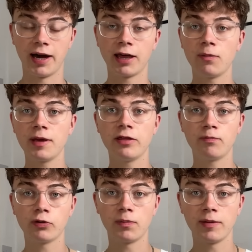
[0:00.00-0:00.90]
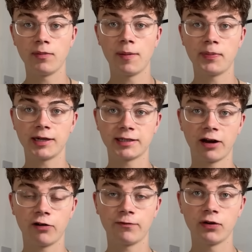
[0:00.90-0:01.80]
And that'll be probably my biggest
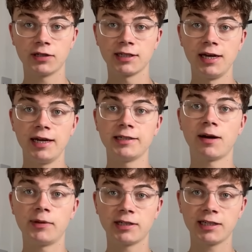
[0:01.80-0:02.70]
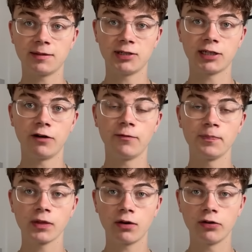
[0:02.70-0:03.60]
area of focus, is I'd be testing myself
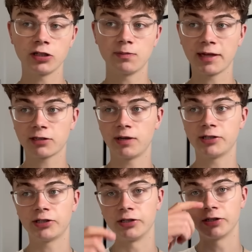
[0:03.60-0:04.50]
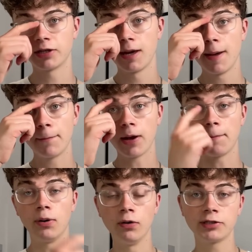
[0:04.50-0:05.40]
on those maths questions. But
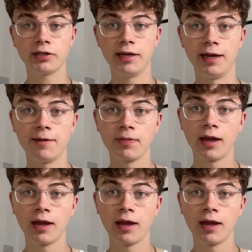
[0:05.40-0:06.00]
importantly,